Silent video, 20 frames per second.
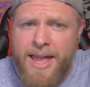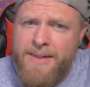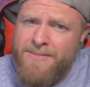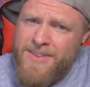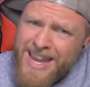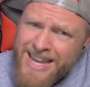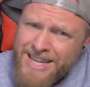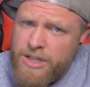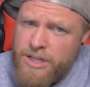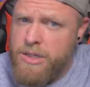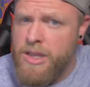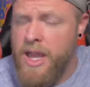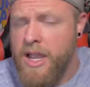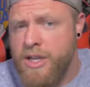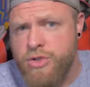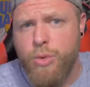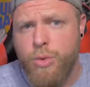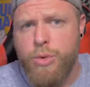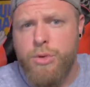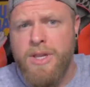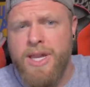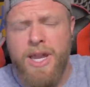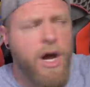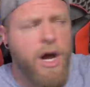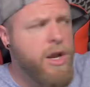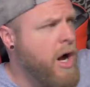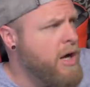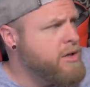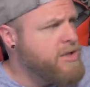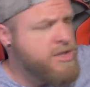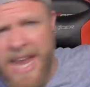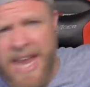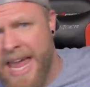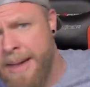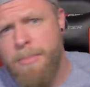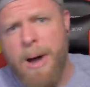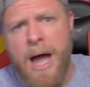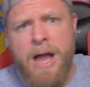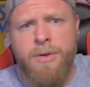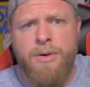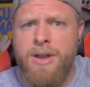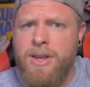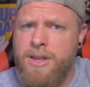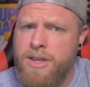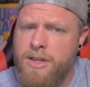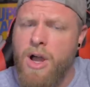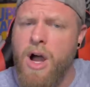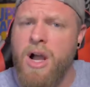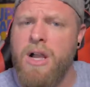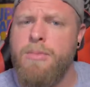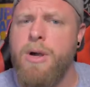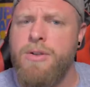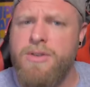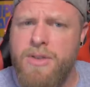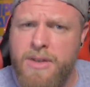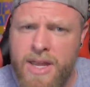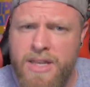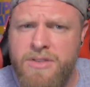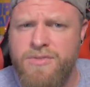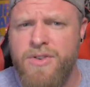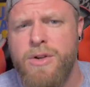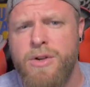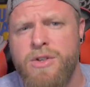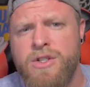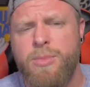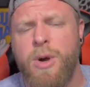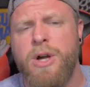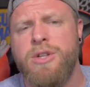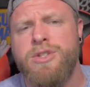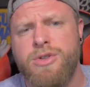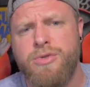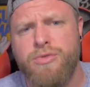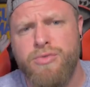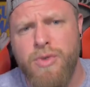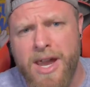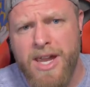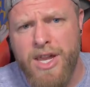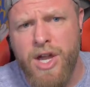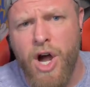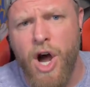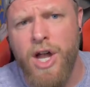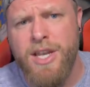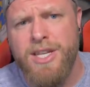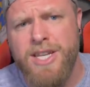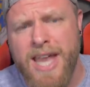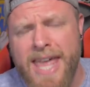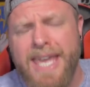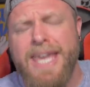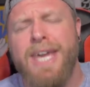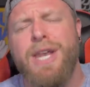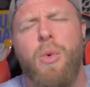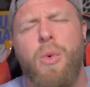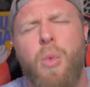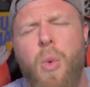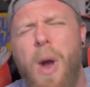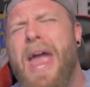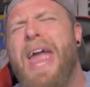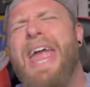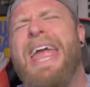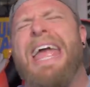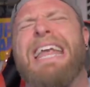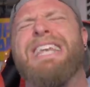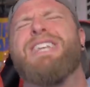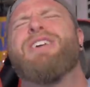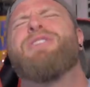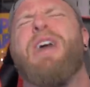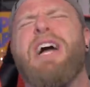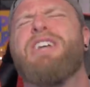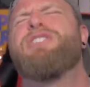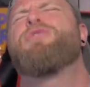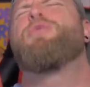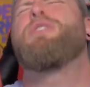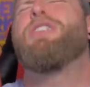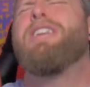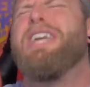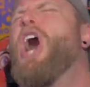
I have Intellectual Leon on standby, ready to talk about today's video sponsor, Raycon. Take it away, Intellectual